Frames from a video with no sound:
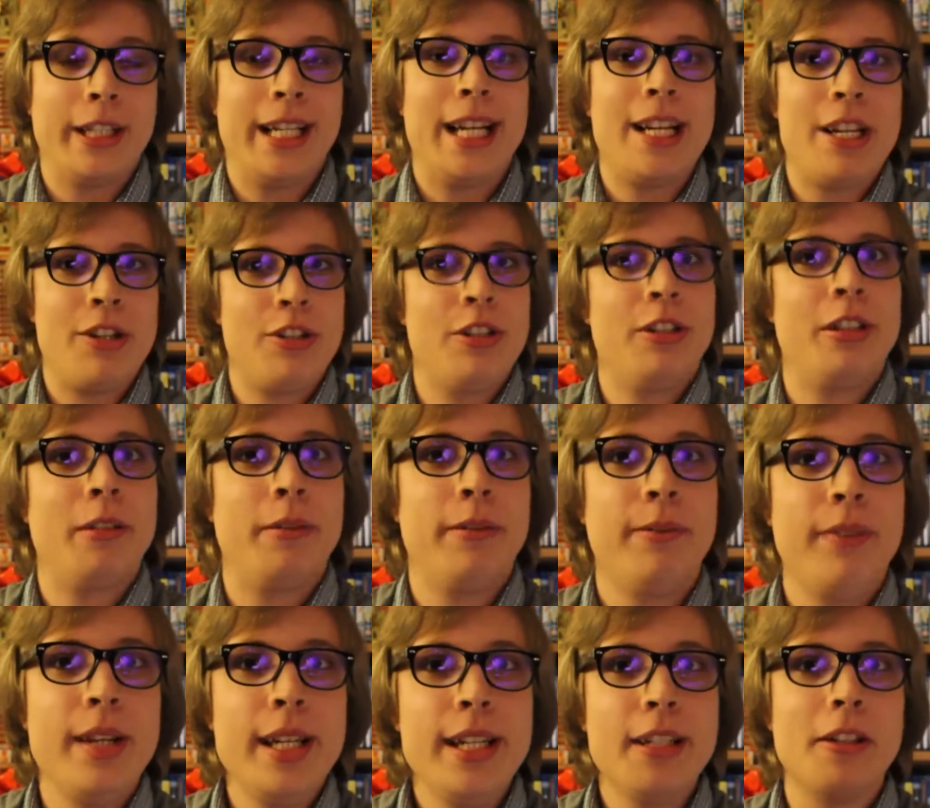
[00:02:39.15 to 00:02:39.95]
Can she
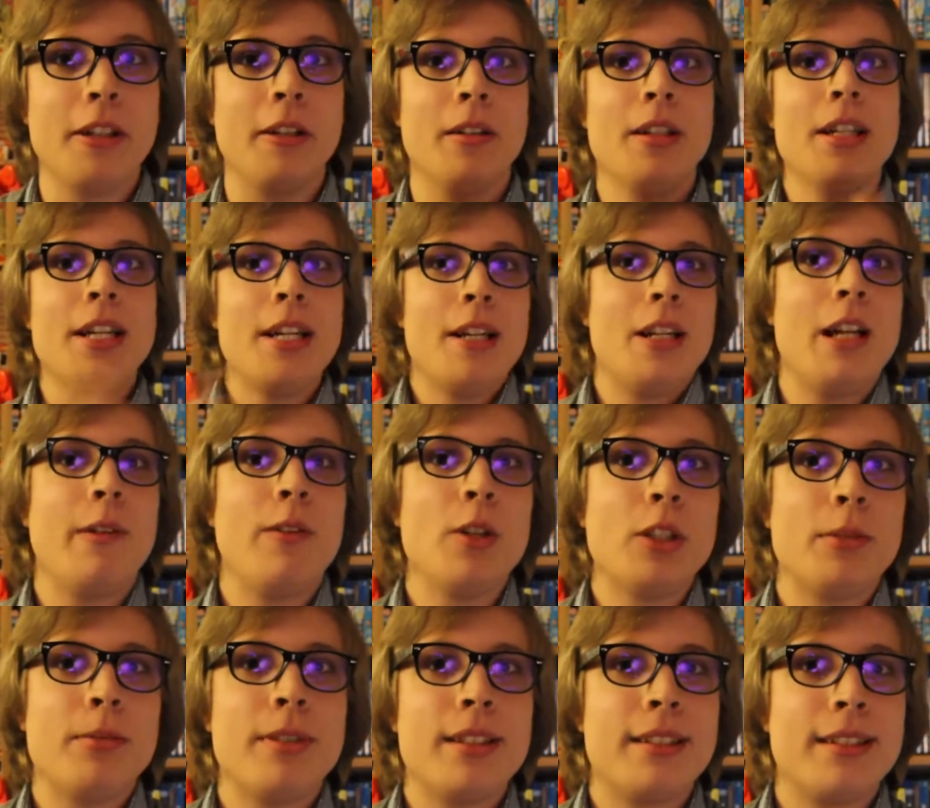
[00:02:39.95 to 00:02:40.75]
defeat you? And I
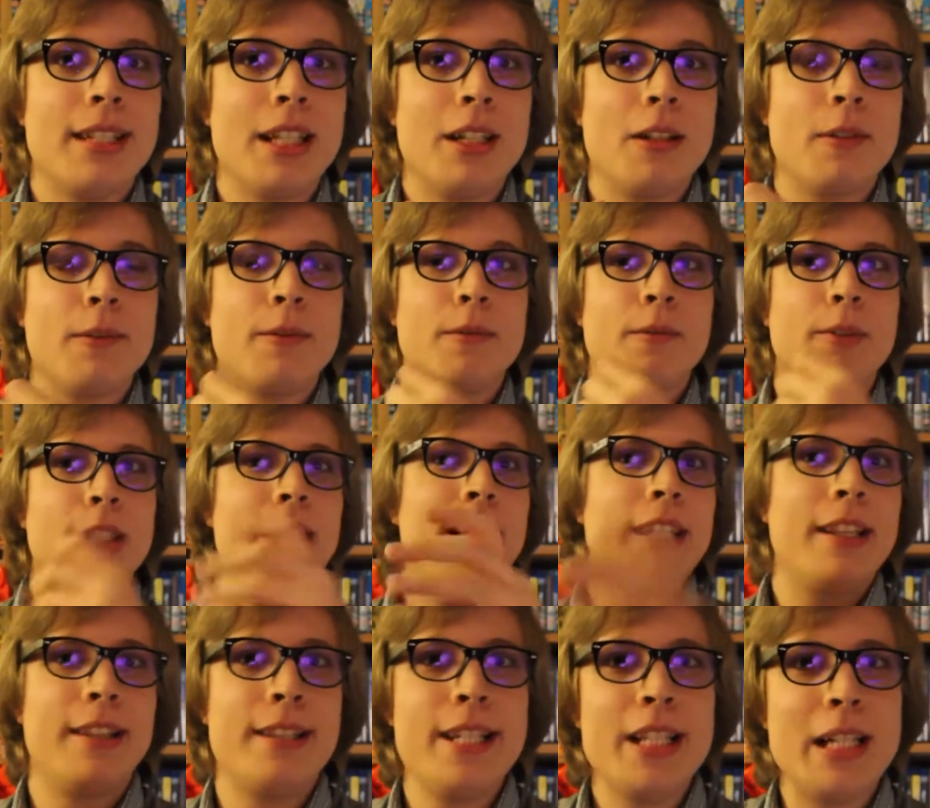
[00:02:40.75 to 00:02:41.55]
thought to myself, when
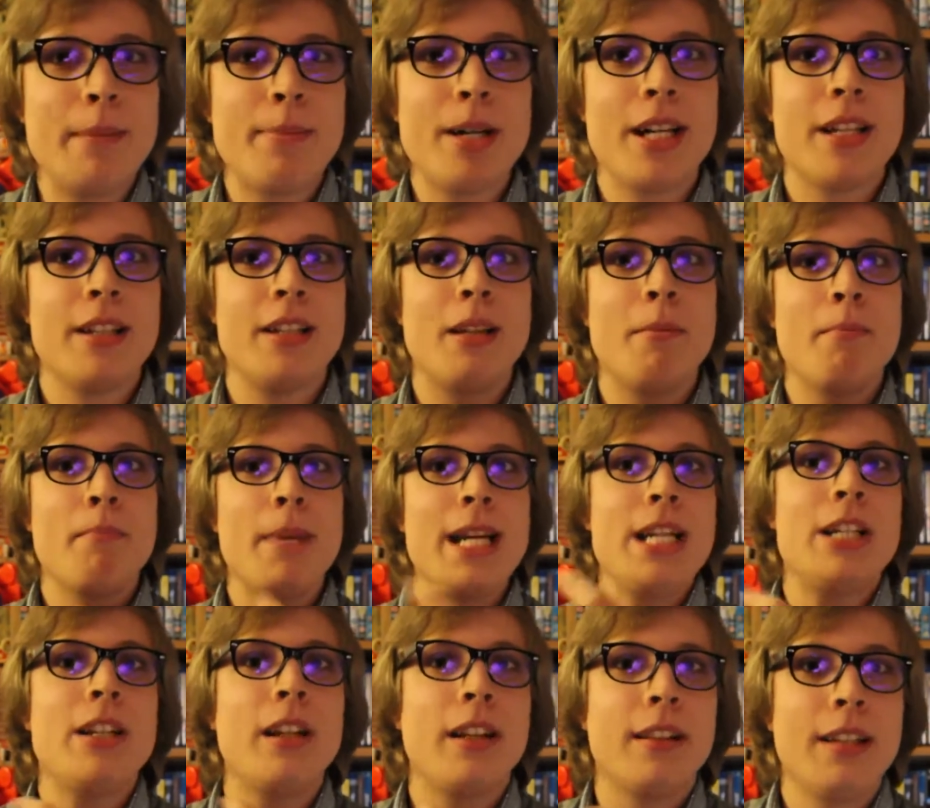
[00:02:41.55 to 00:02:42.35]
you think about it, the
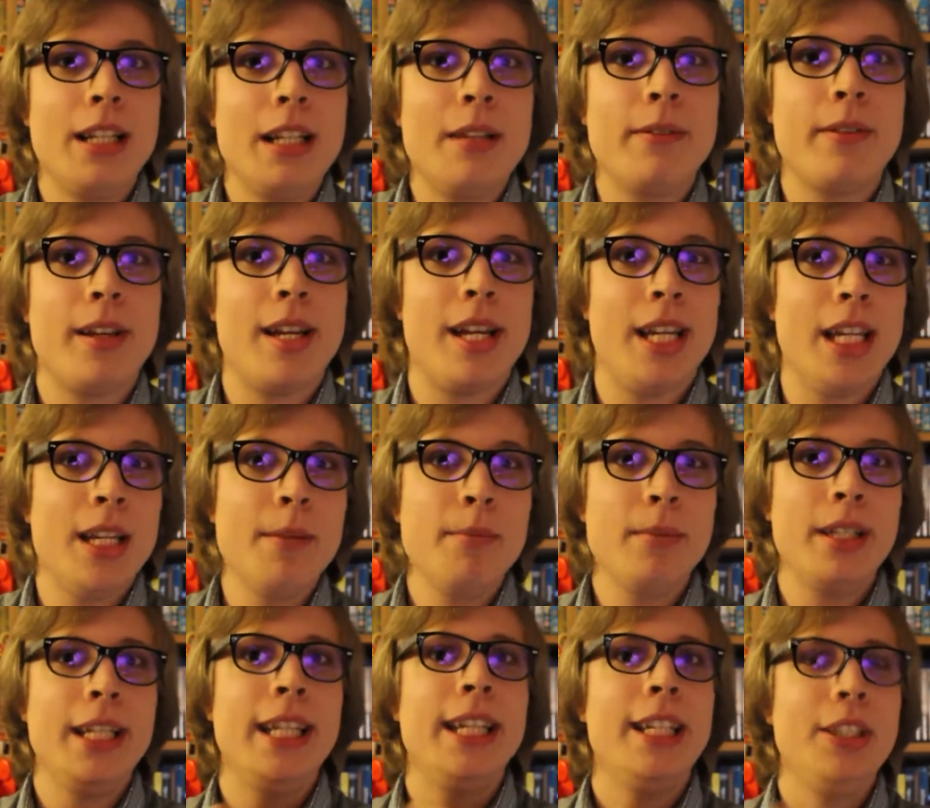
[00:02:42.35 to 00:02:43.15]
major thing for
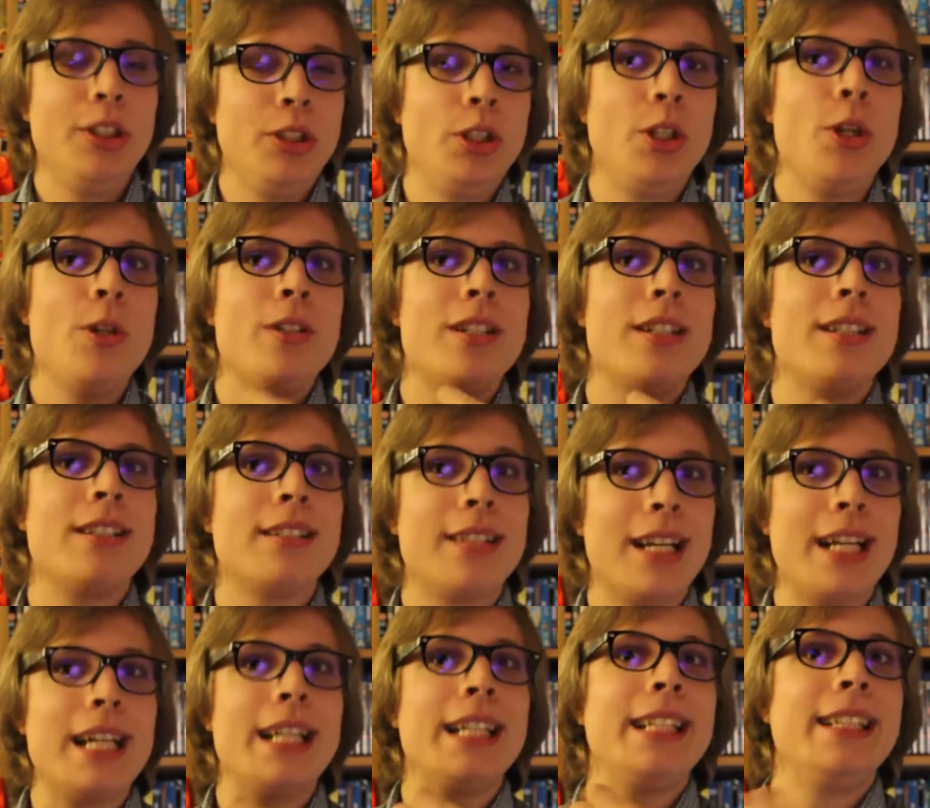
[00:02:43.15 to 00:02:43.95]
him, he uses
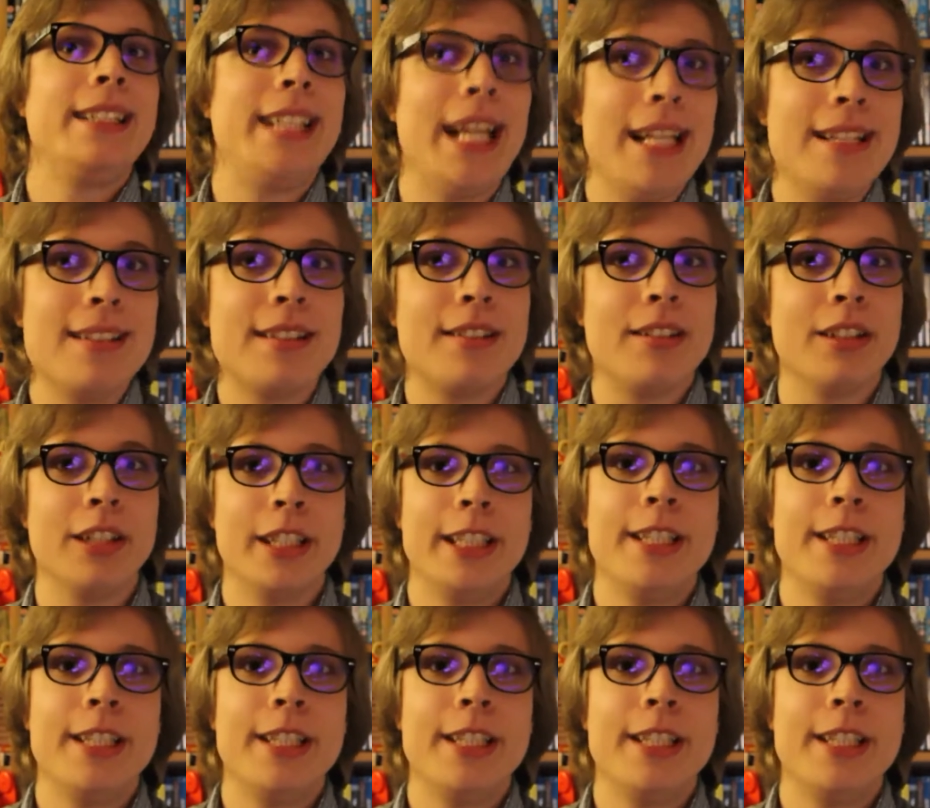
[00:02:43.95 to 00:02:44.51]
that against her.